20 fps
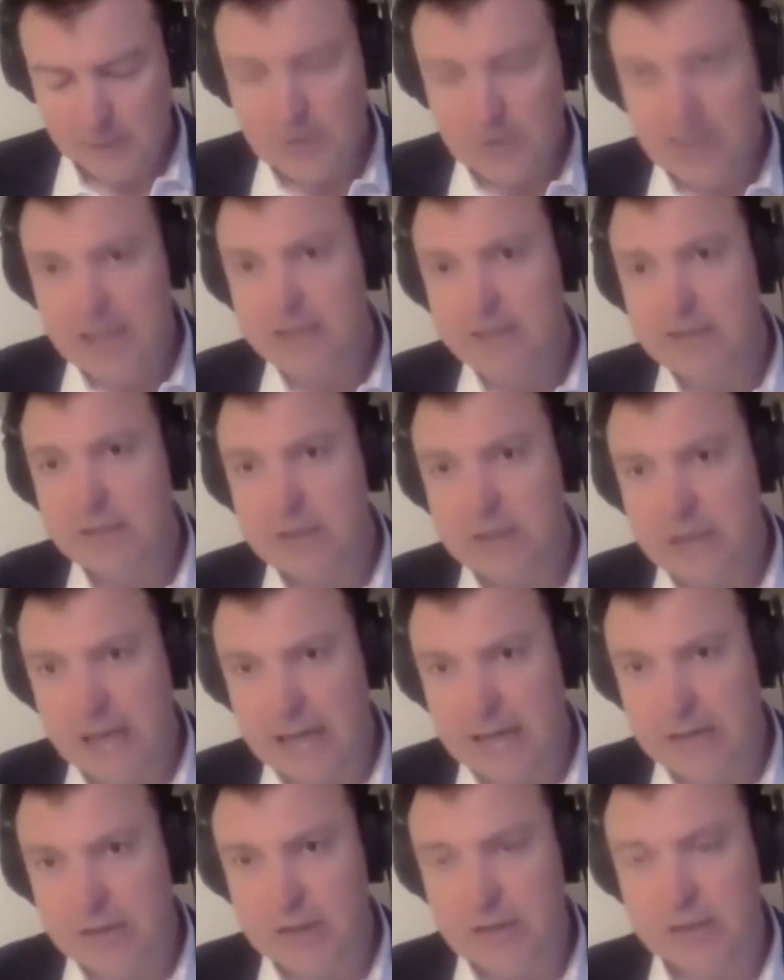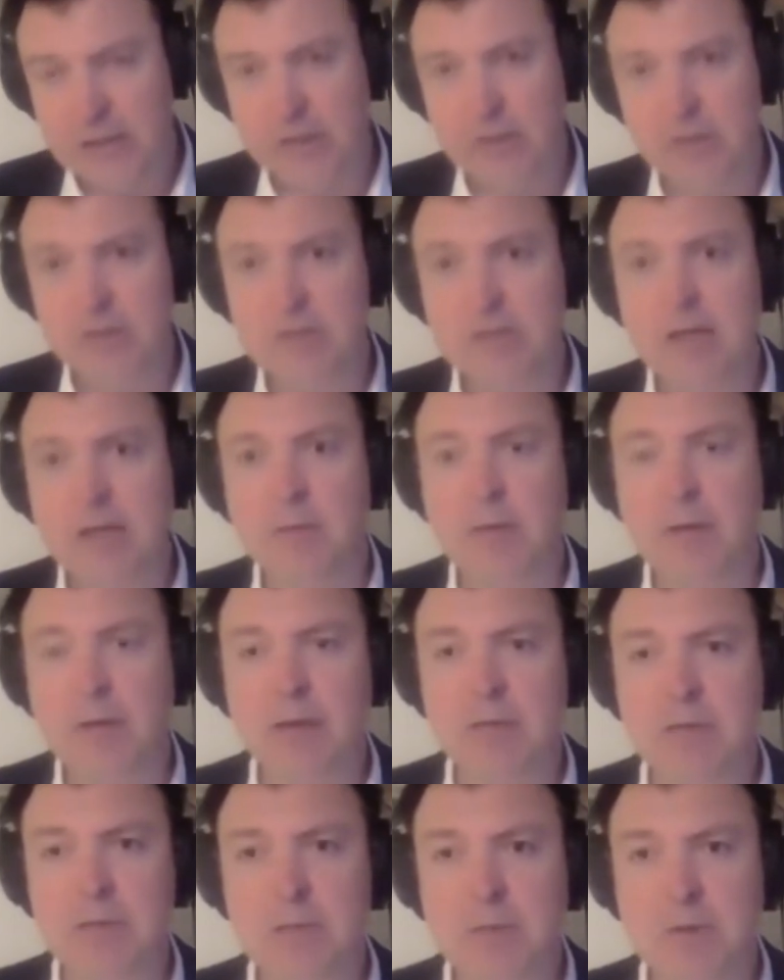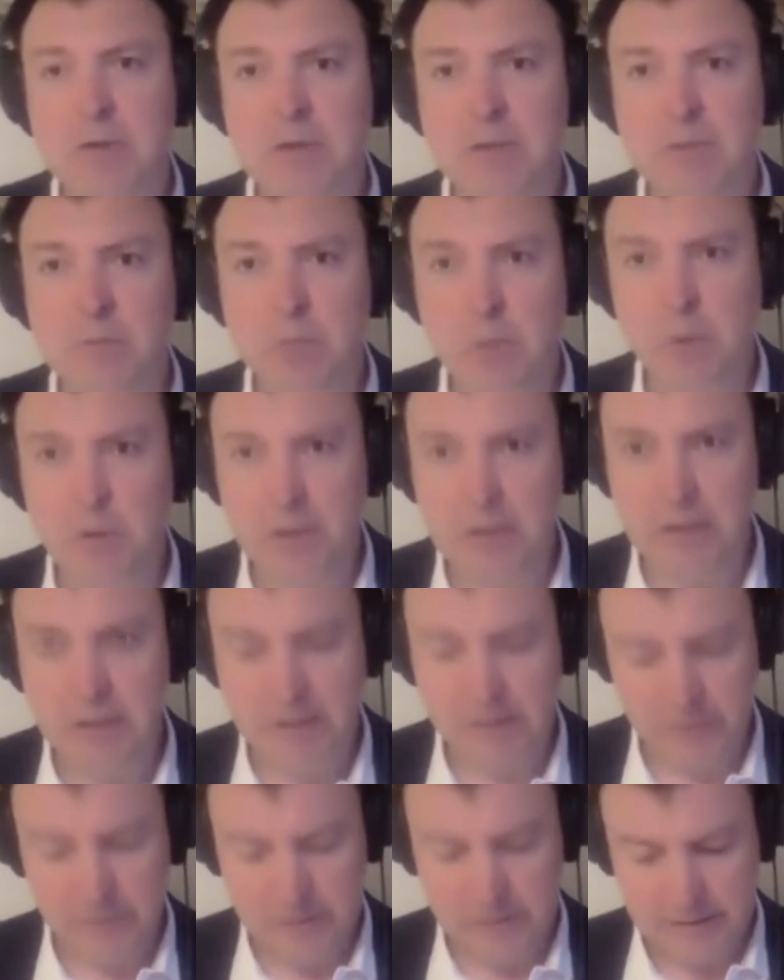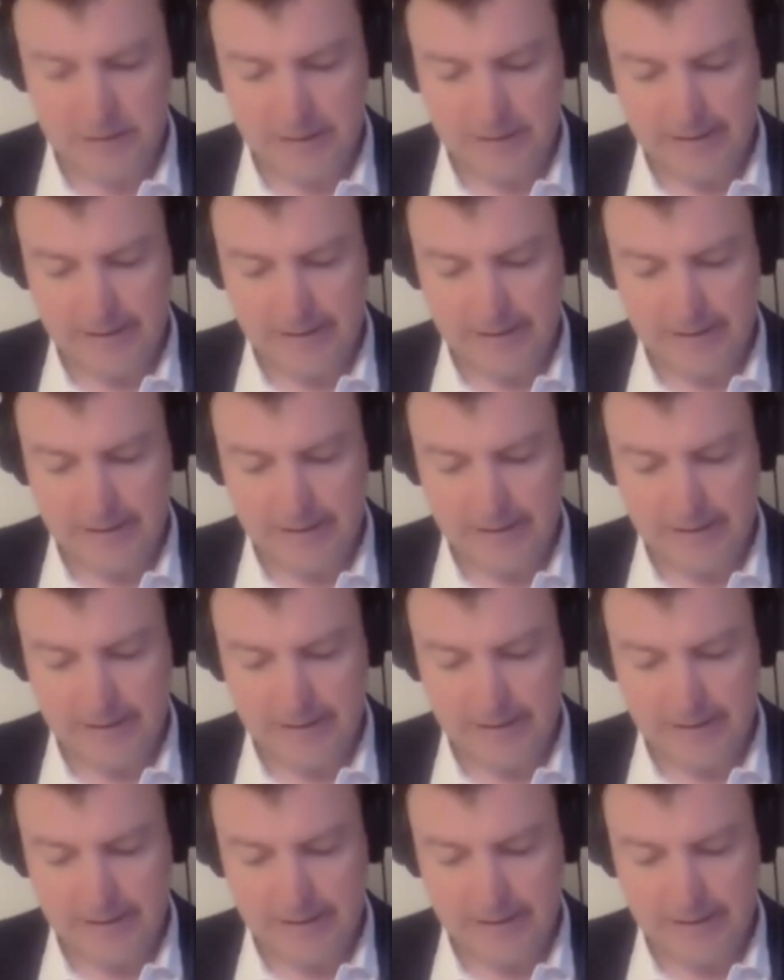But here's the challenging news, and perhaps the most important news.